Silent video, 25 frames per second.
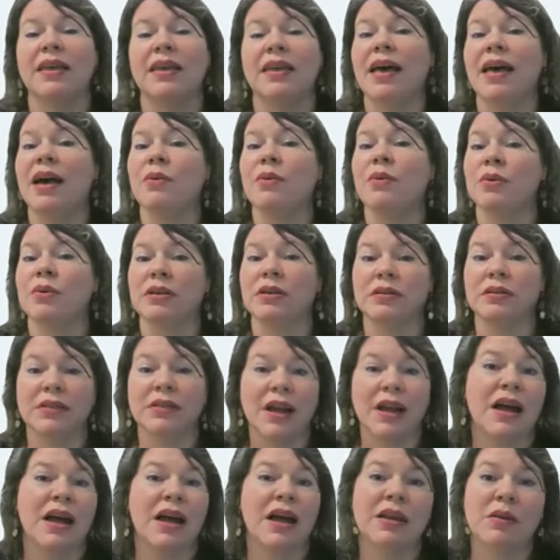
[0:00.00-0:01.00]
That will
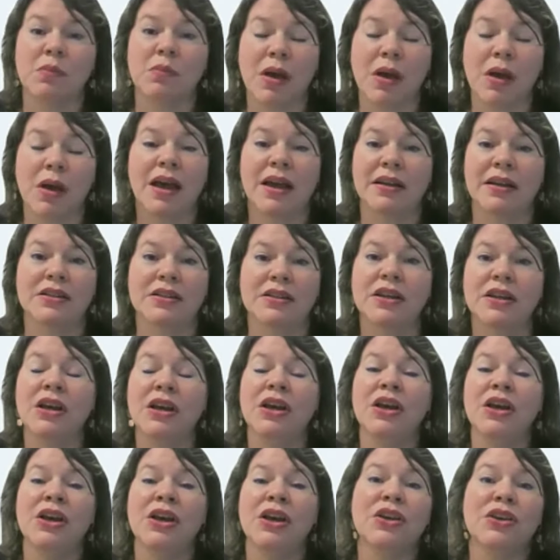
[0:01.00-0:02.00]
not impact
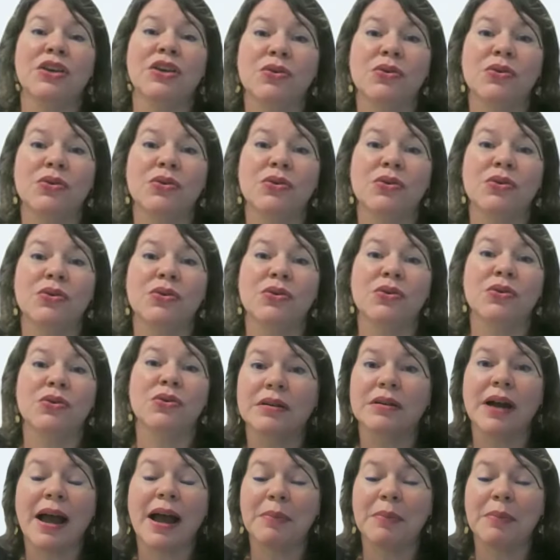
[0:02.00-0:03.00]
your
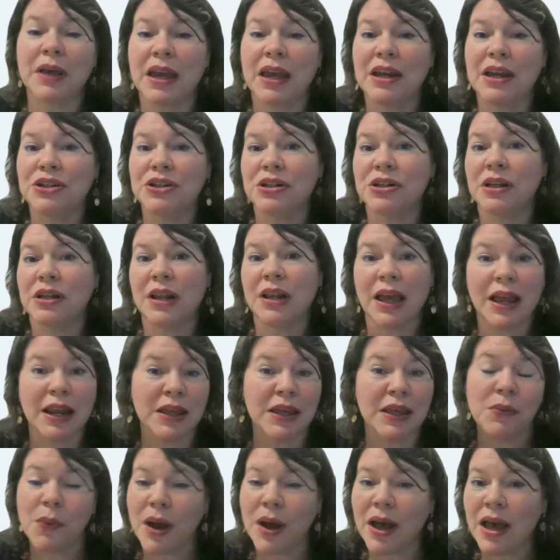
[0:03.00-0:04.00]
application in any
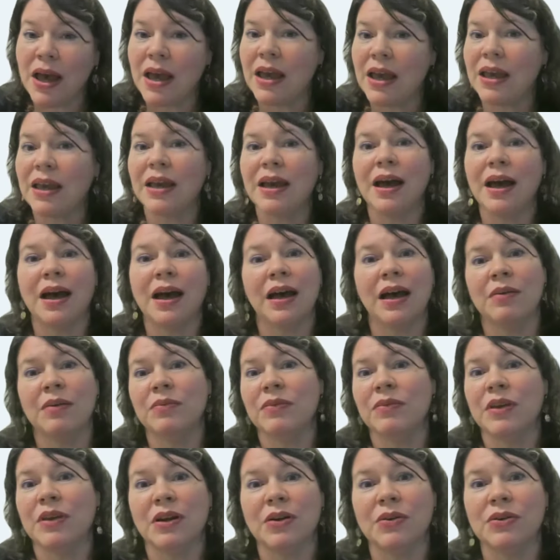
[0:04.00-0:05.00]
way.
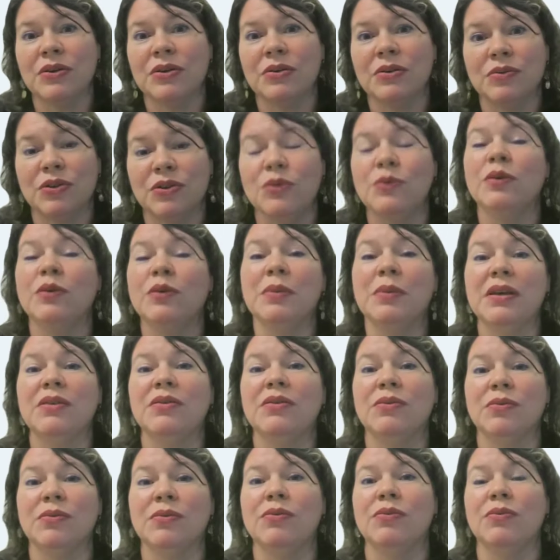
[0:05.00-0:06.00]
You will be
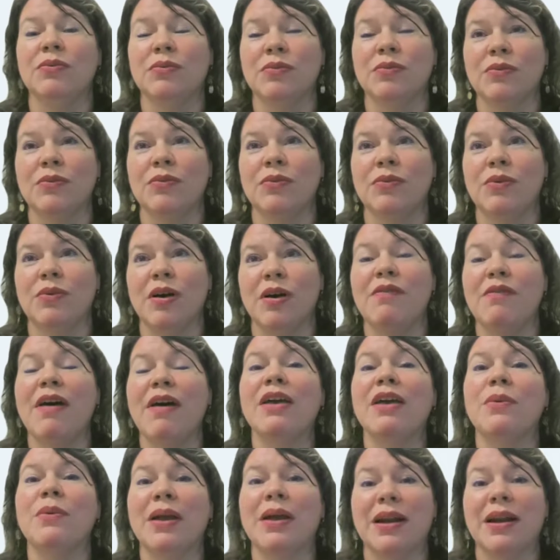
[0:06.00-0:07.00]

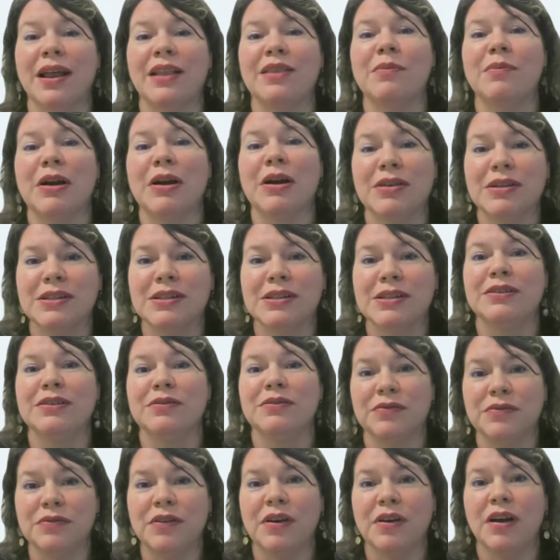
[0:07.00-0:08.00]
evaluated on the merit
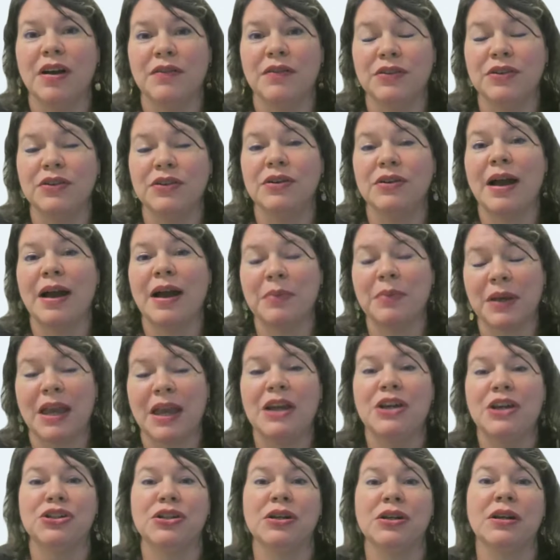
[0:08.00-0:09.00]
of your
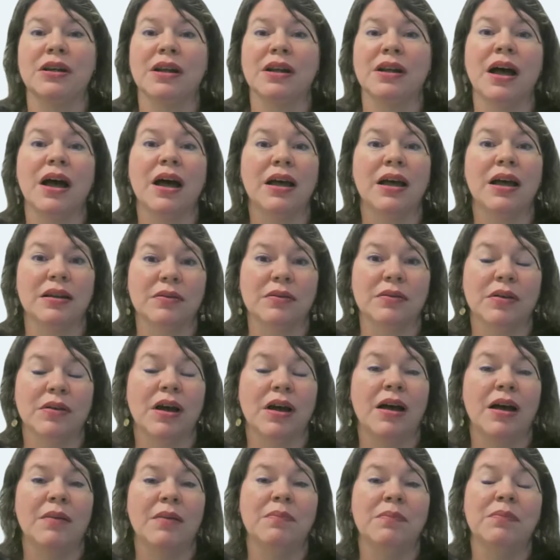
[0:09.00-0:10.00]
application, not
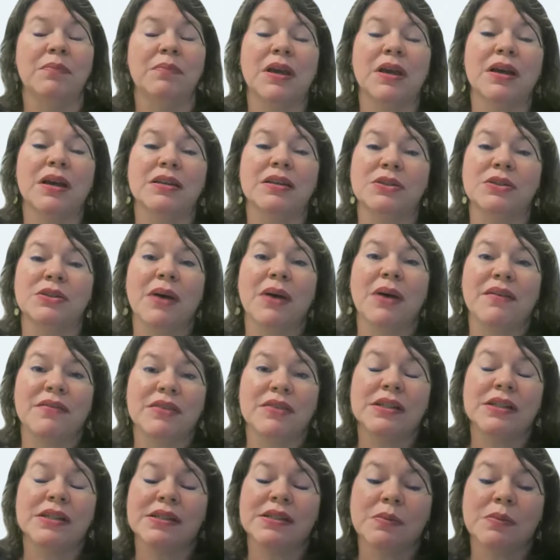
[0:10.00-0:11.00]
because you
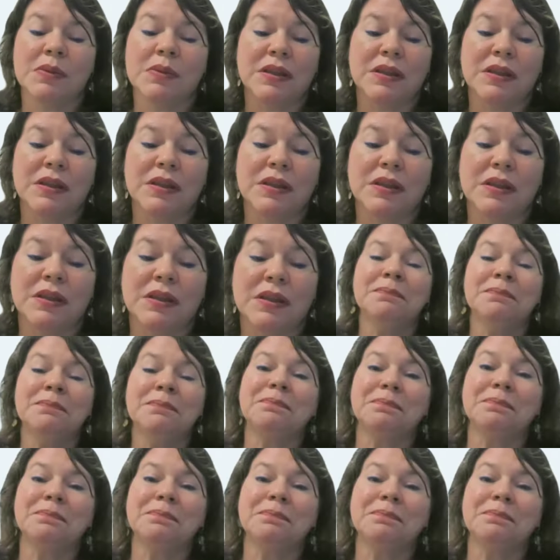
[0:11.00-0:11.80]
have a disability.